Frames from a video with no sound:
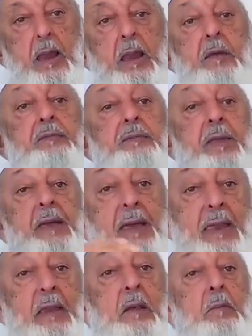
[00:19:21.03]
if the
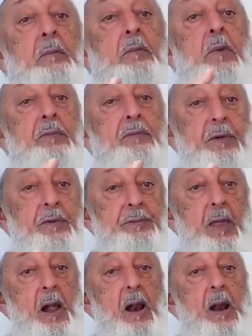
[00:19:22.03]
ilm of the
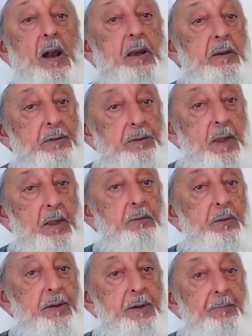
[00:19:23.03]
Sa'a is not
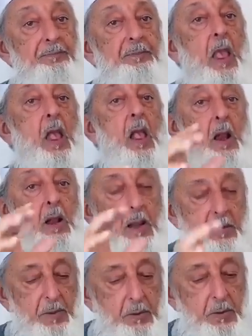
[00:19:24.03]
with him?
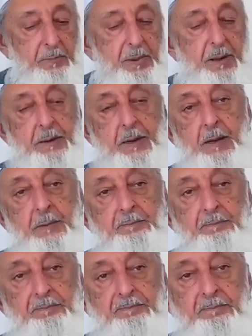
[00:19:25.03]
Let me repeat that.
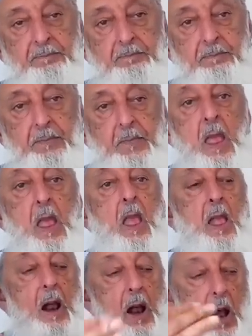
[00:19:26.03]

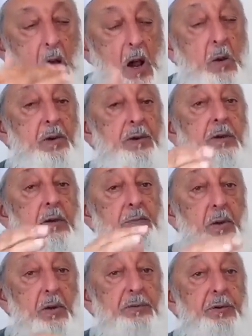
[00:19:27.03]
How is it
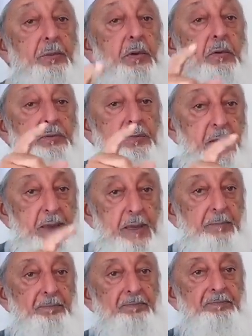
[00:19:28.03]
possible for
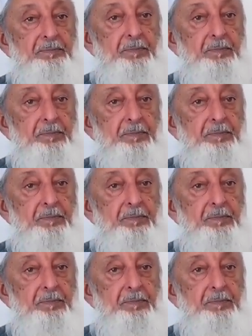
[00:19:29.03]
him